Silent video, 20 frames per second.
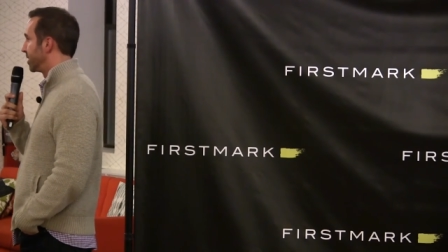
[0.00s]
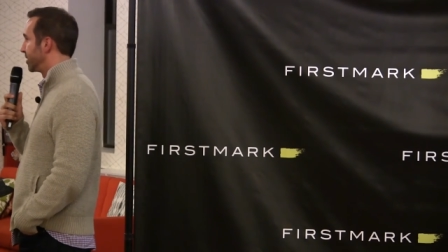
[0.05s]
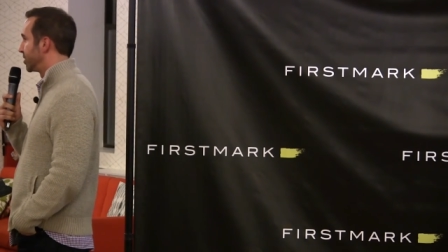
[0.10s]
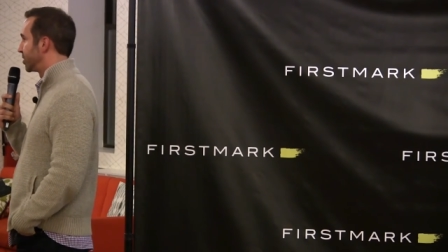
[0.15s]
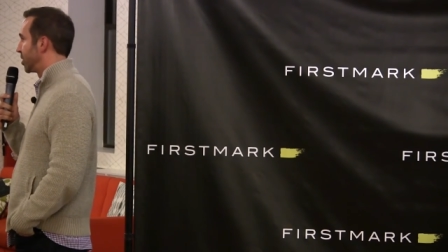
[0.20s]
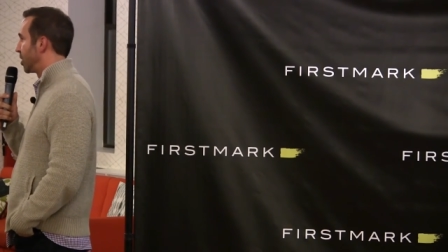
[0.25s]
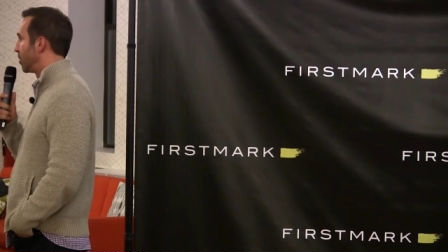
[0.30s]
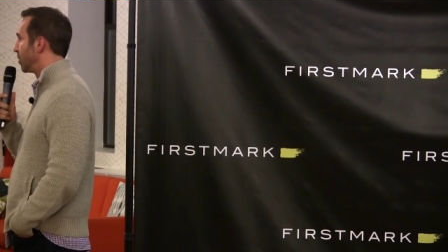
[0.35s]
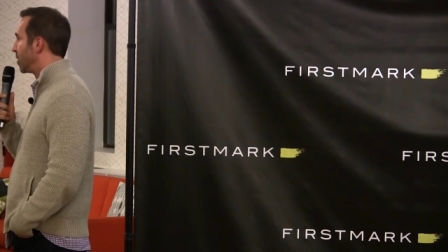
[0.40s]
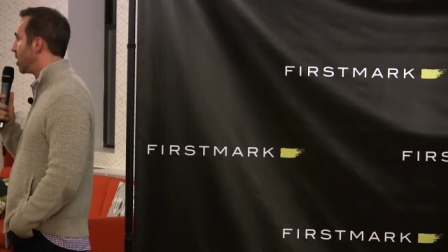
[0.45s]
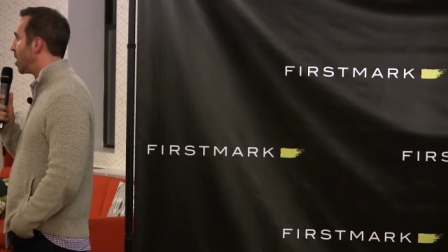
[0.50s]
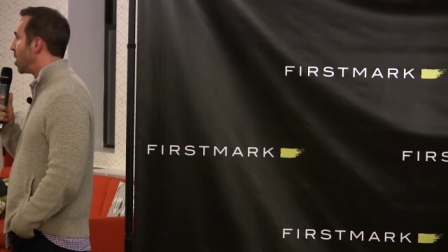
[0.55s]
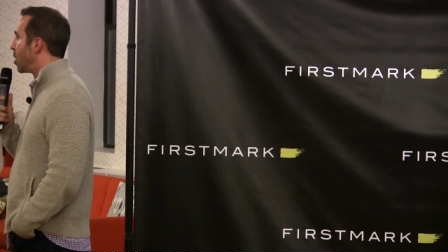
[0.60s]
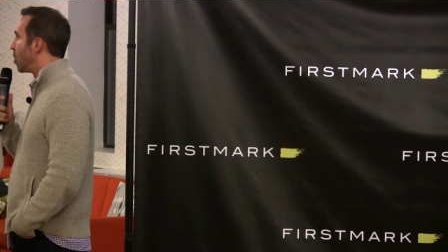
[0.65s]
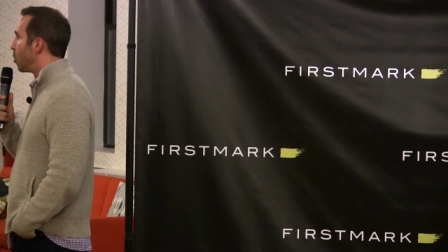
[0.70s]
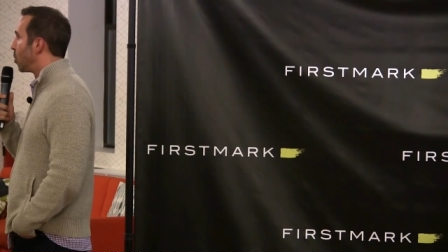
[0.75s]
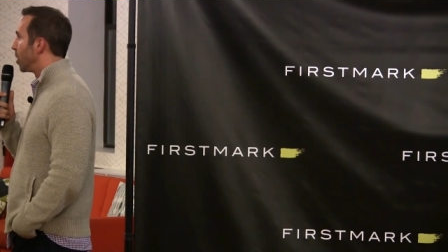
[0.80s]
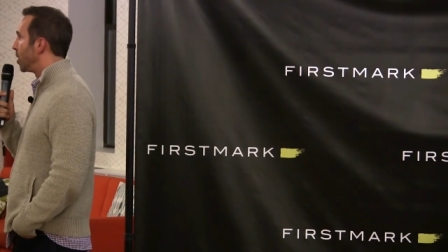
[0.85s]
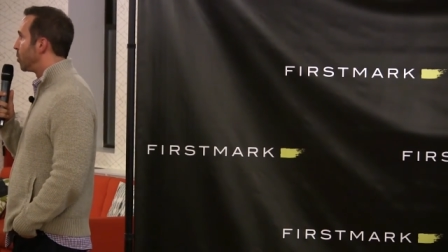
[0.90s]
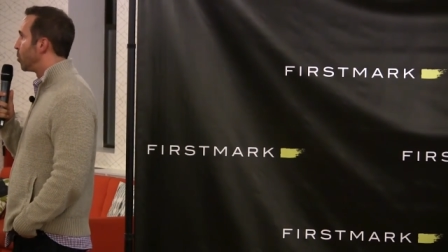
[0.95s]
And so
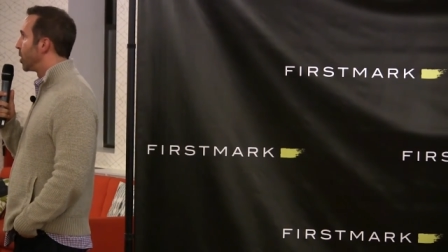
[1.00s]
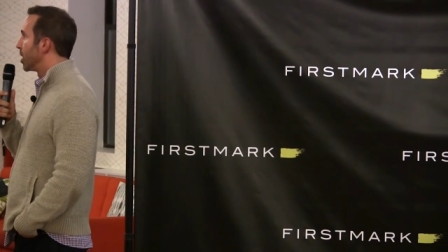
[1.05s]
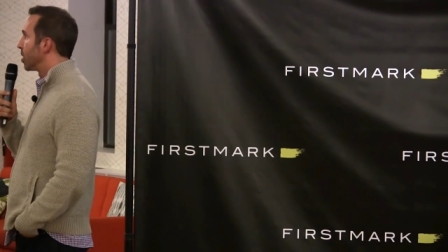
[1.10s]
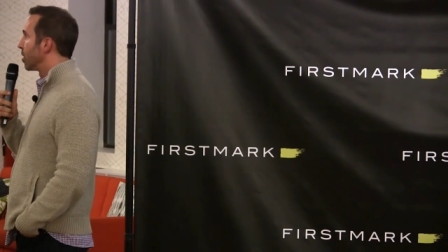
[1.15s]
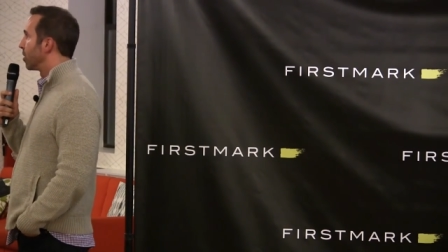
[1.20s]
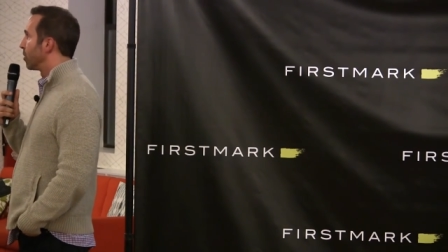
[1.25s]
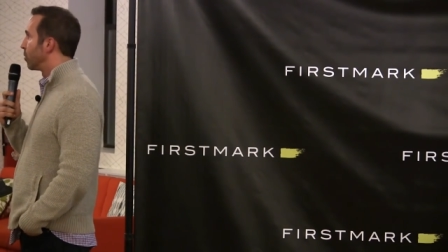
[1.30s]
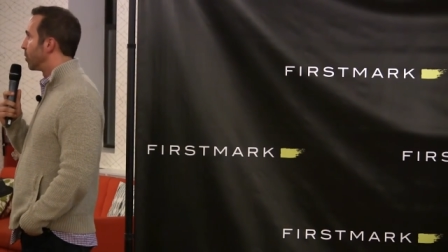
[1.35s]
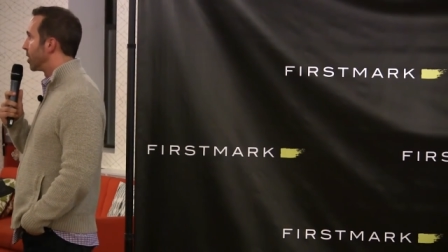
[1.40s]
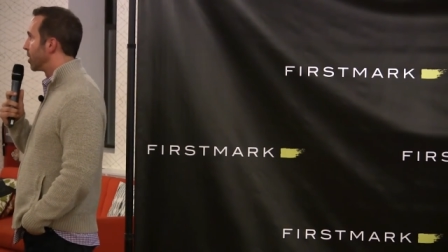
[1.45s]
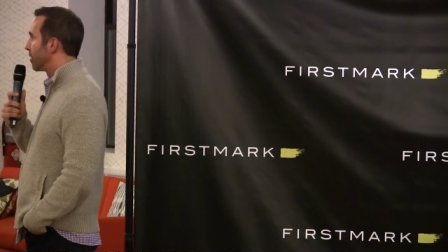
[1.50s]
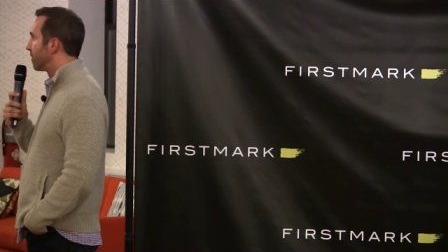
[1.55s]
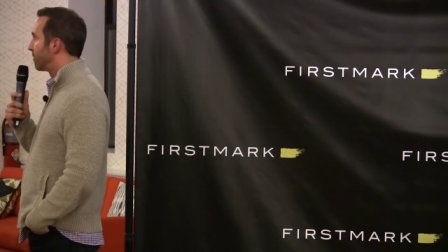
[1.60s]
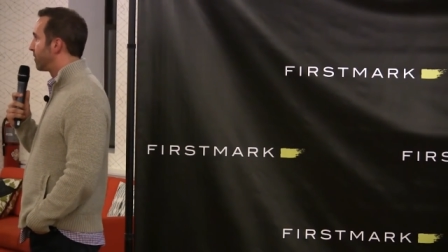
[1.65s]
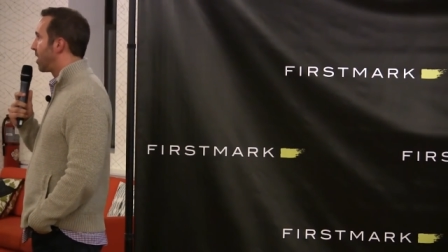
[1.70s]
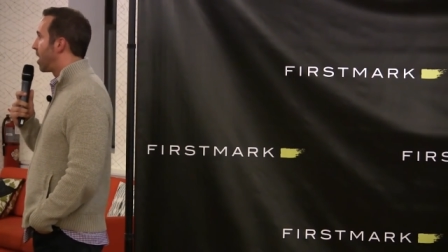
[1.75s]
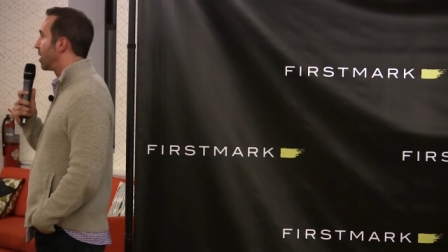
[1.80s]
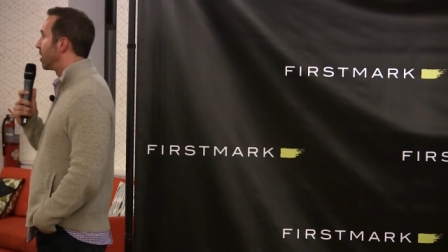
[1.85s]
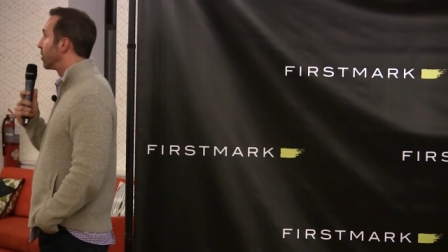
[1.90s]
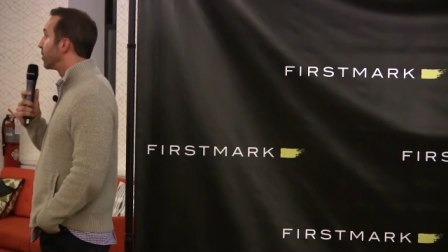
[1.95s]
we, we are we are
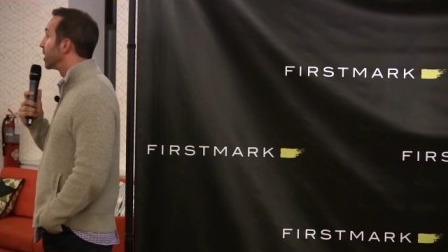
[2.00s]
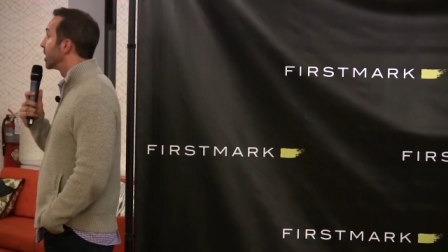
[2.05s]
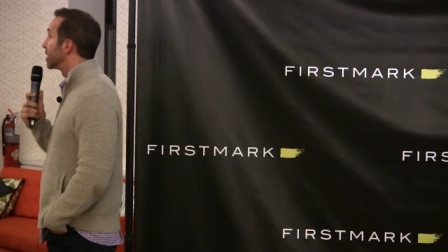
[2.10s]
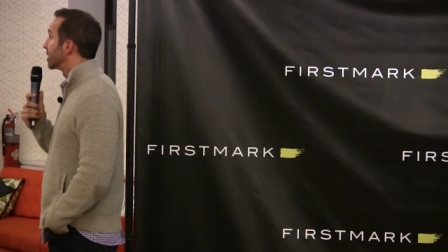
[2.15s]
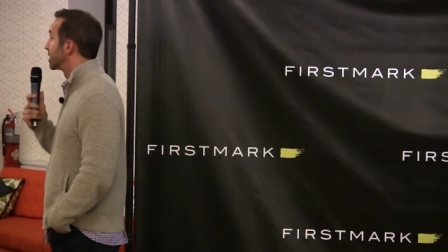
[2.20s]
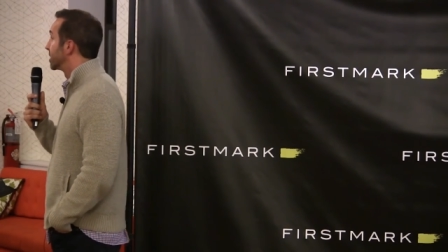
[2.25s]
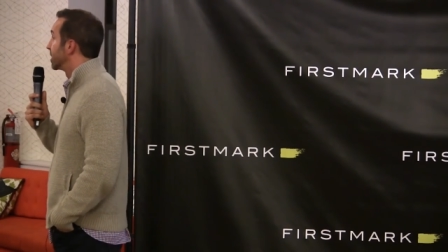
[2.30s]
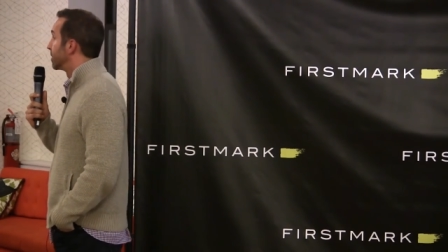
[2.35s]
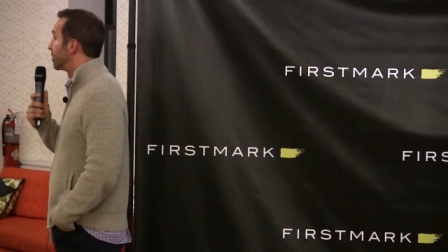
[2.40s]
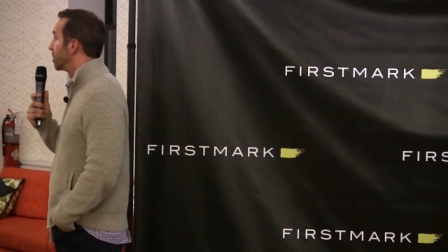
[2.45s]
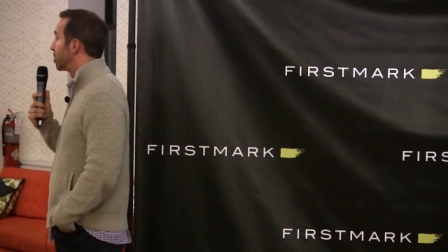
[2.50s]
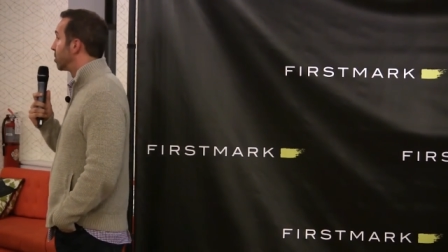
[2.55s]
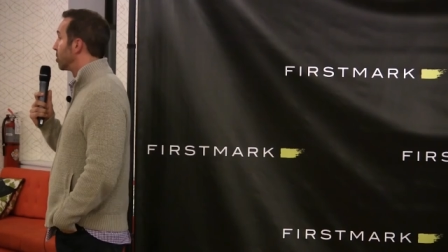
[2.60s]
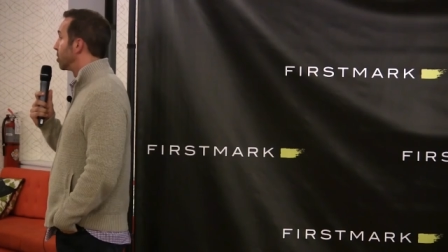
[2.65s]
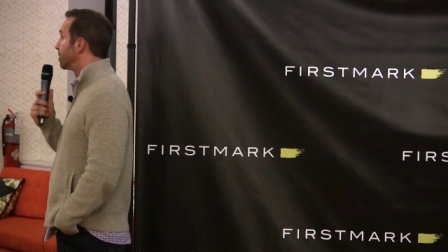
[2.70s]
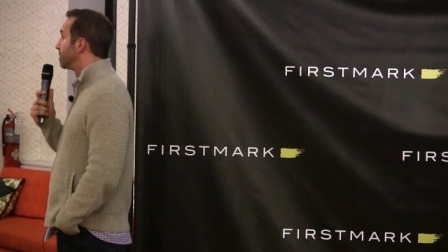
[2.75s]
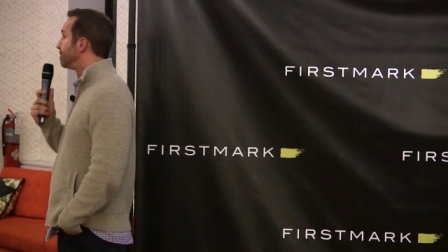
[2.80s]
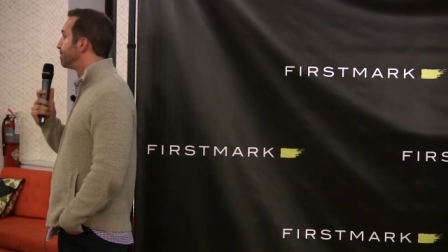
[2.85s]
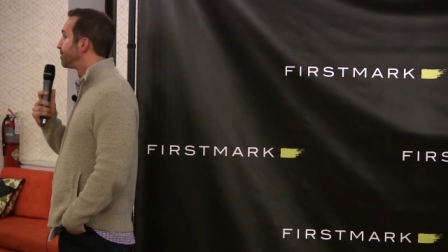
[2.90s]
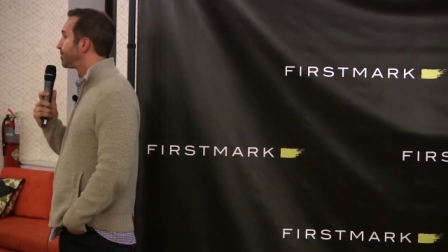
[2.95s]
following a
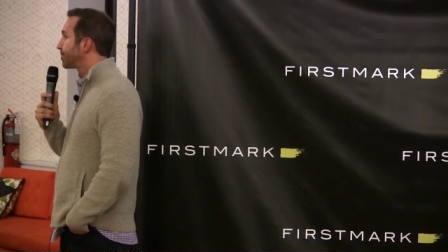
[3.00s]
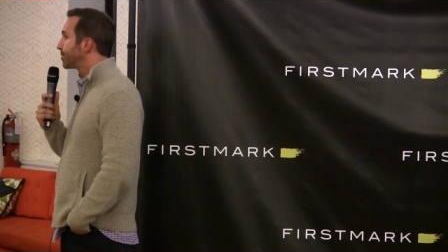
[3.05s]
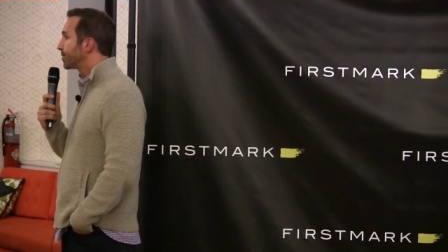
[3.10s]
similar.